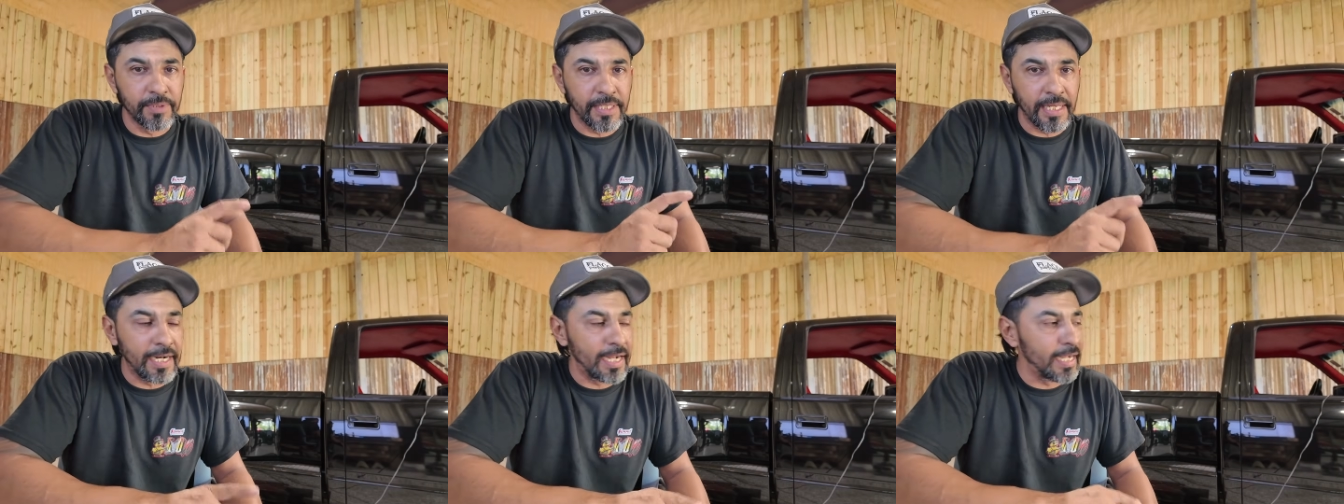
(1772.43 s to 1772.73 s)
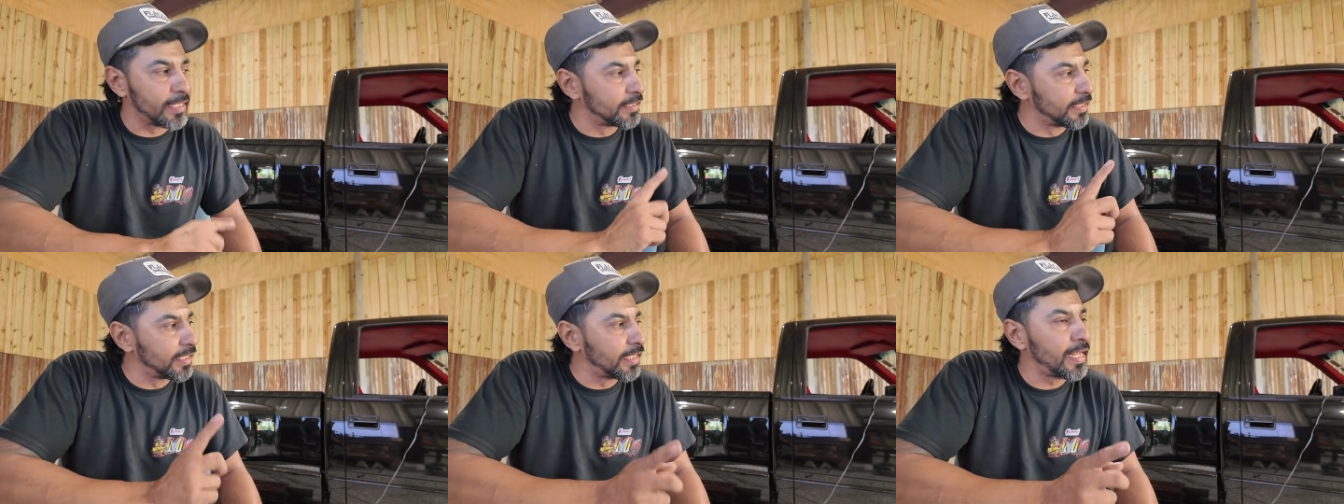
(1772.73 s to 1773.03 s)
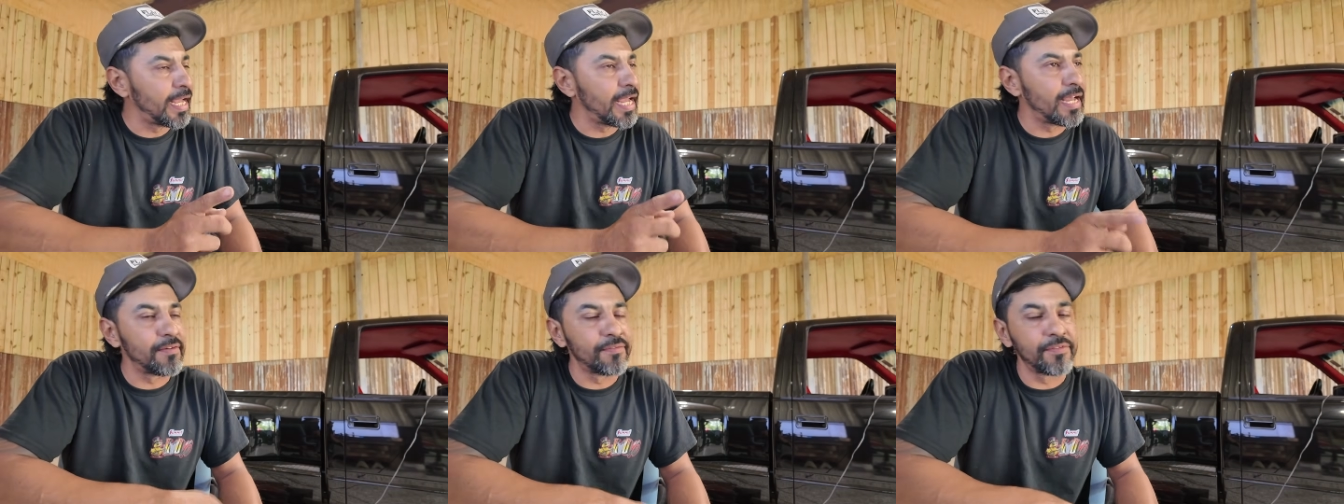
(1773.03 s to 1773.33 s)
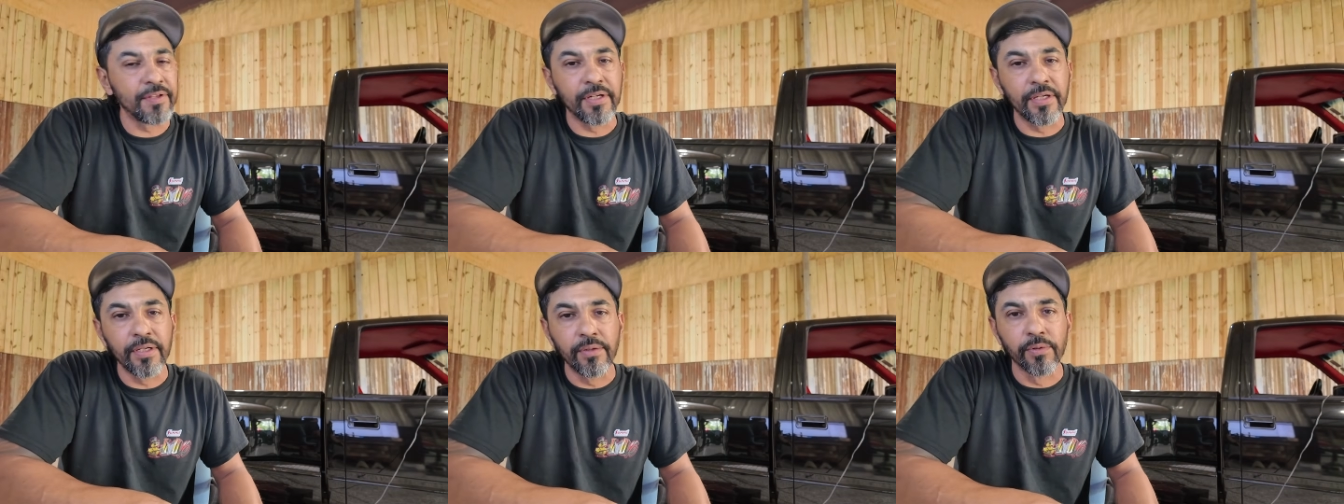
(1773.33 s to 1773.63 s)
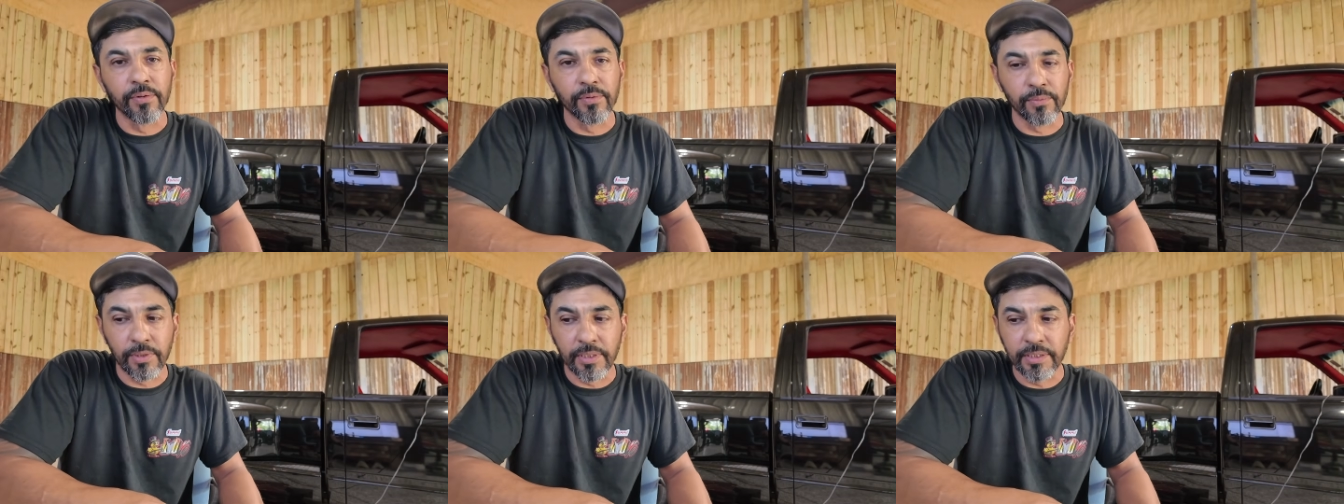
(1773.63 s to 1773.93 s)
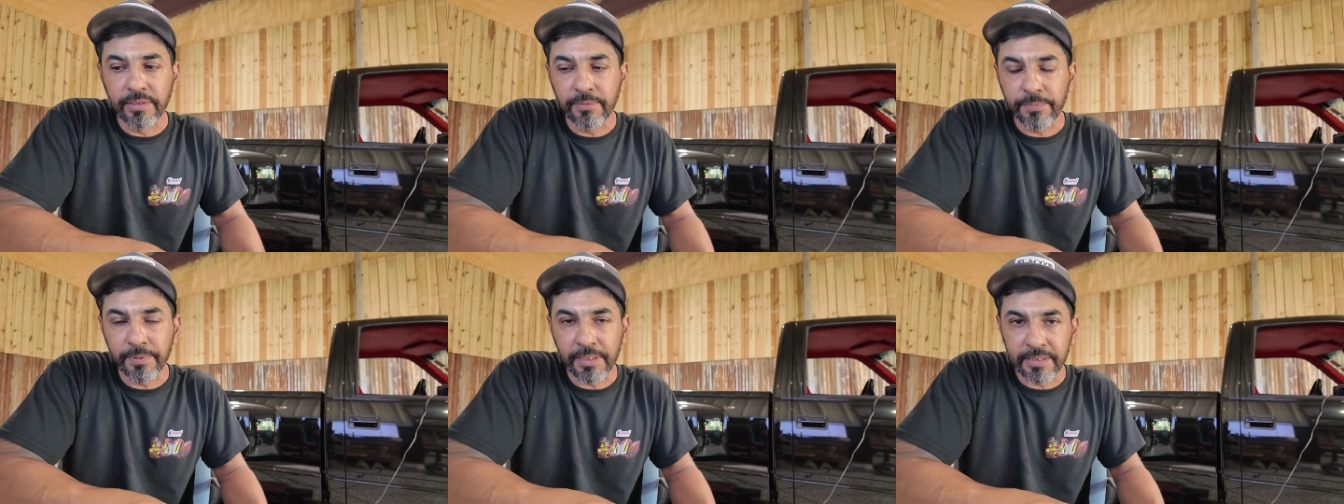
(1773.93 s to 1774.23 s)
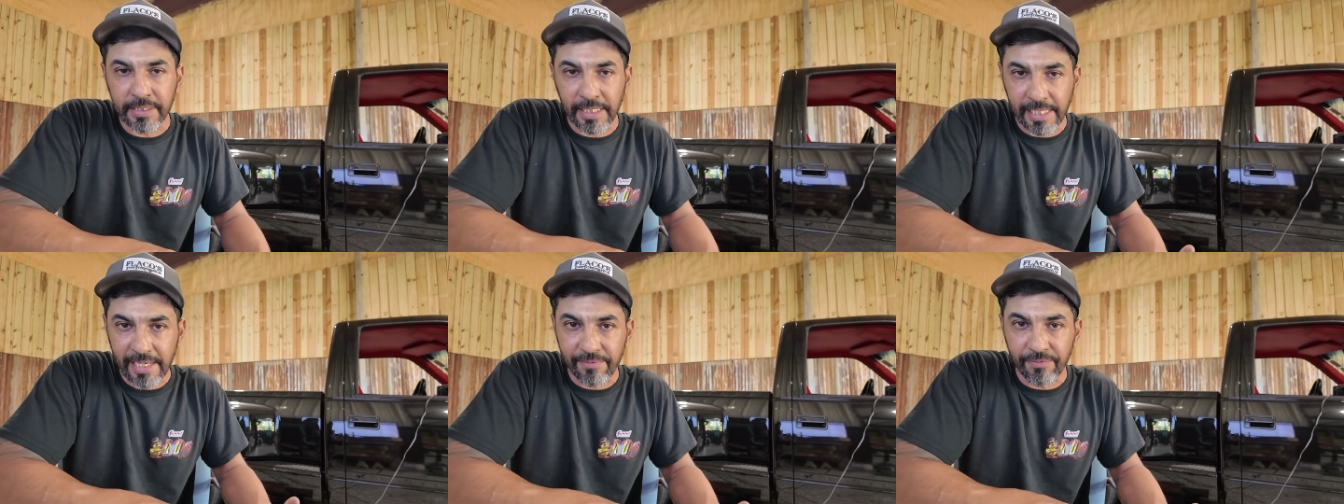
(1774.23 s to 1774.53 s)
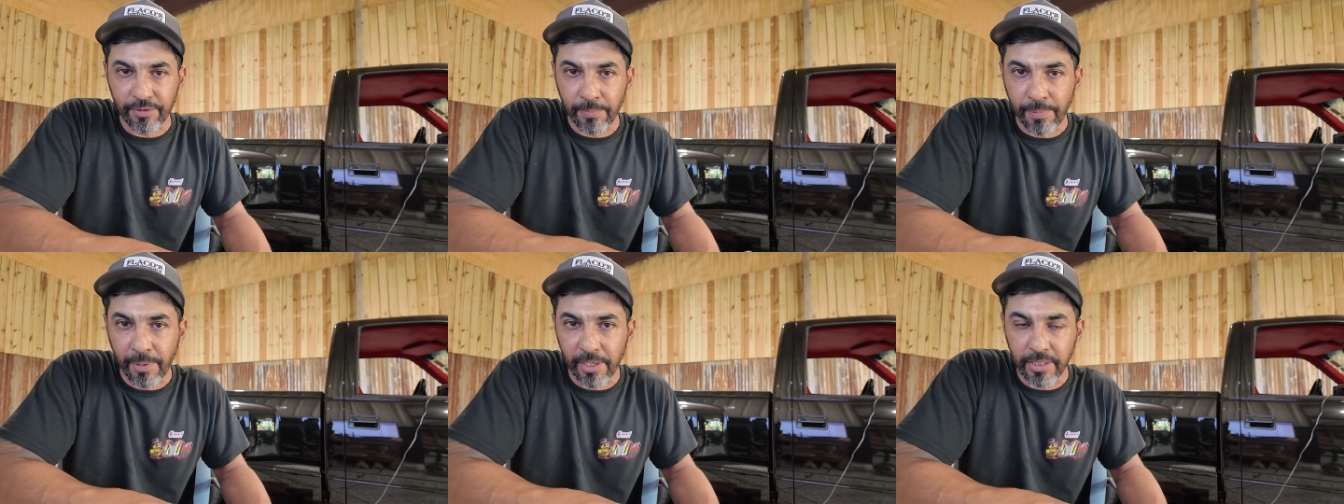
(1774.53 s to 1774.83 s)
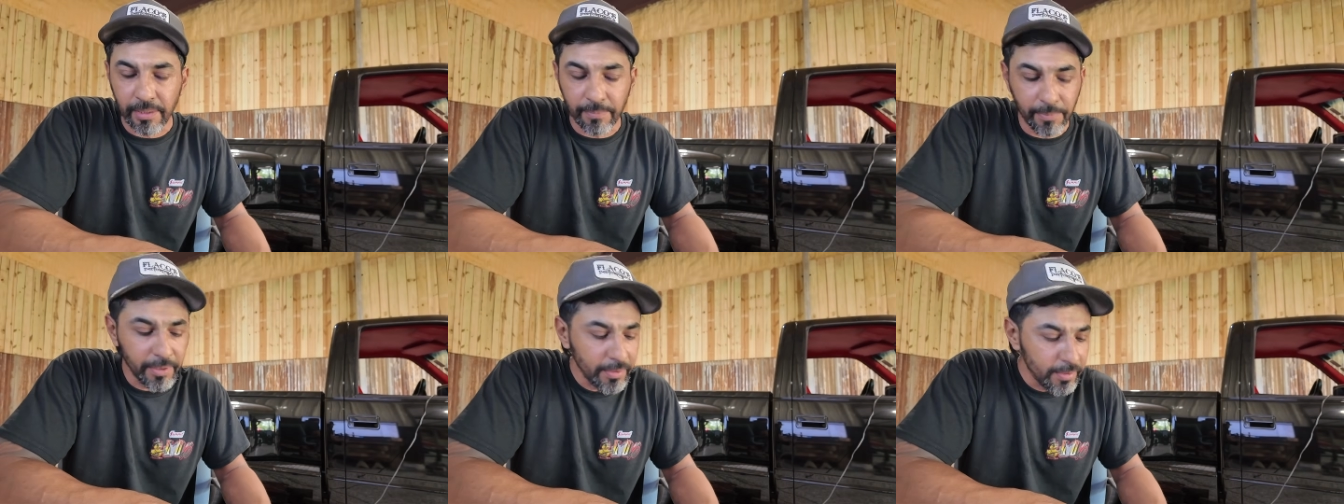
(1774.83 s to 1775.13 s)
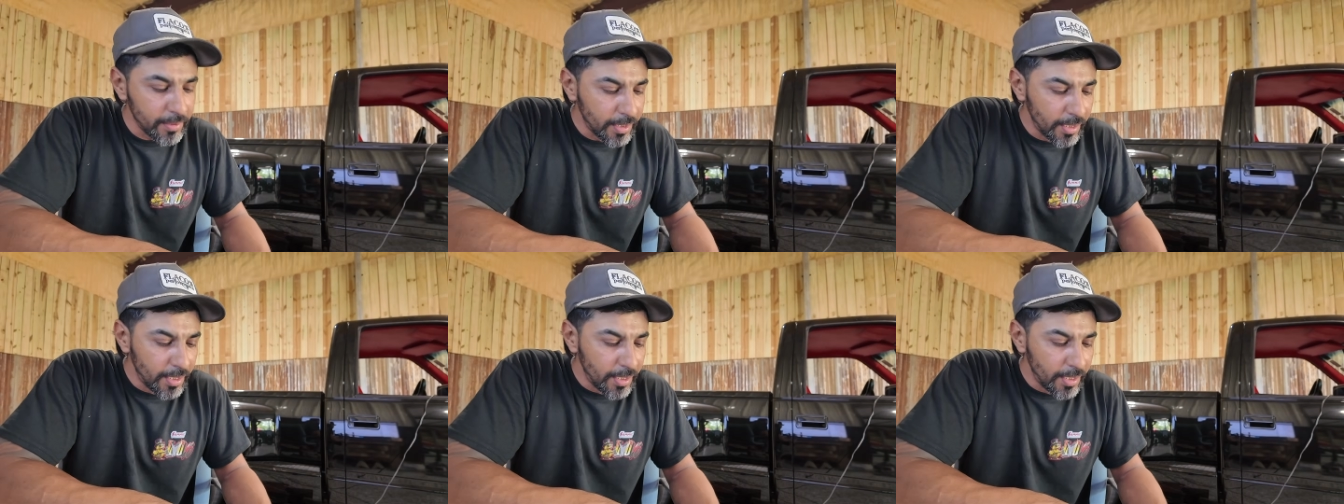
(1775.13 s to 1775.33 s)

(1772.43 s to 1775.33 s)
that I did have the newer ones, because I gave him the part number,